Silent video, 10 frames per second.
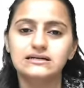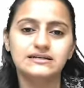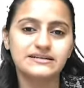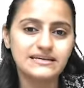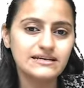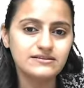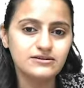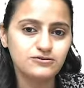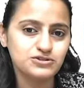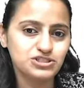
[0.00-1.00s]
read the
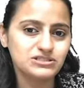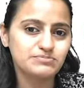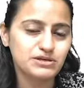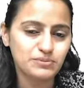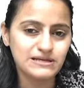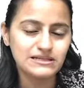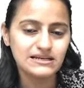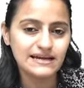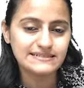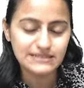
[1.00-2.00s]
question in between the
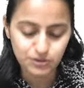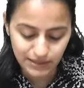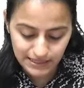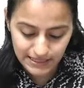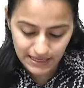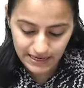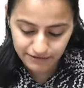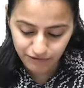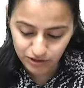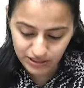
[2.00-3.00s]
lines and quickly hunt
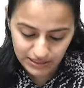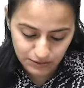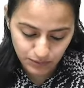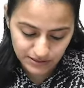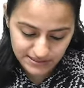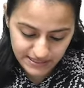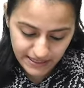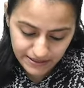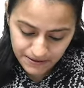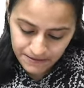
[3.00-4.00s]
for the keywords
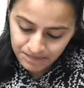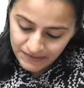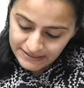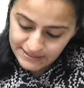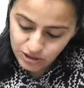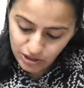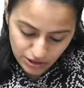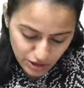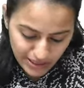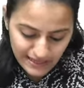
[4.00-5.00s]
there. So
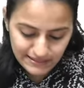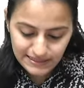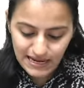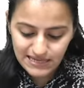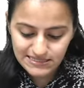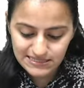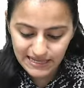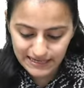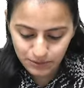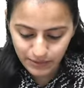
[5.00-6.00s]
look at the last
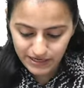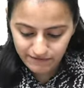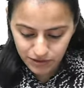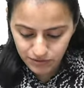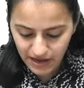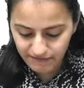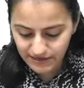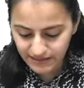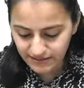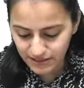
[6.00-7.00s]
line. Whenever you have a
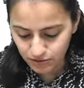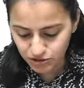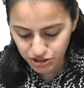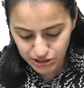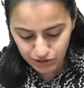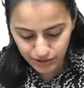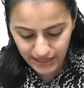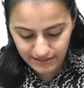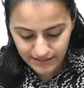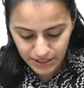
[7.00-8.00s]
lengthy question, look
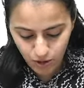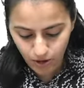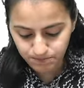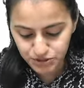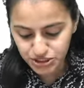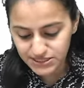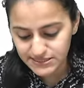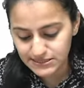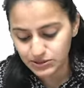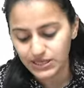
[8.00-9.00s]
at the
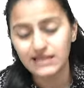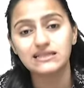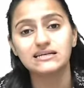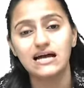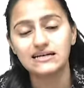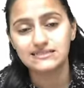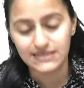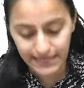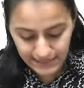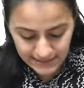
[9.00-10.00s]
options, look at the last
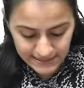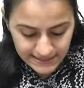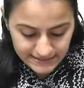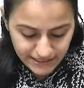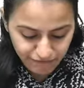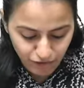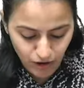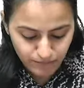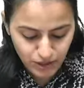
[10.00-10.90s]
line. See, from the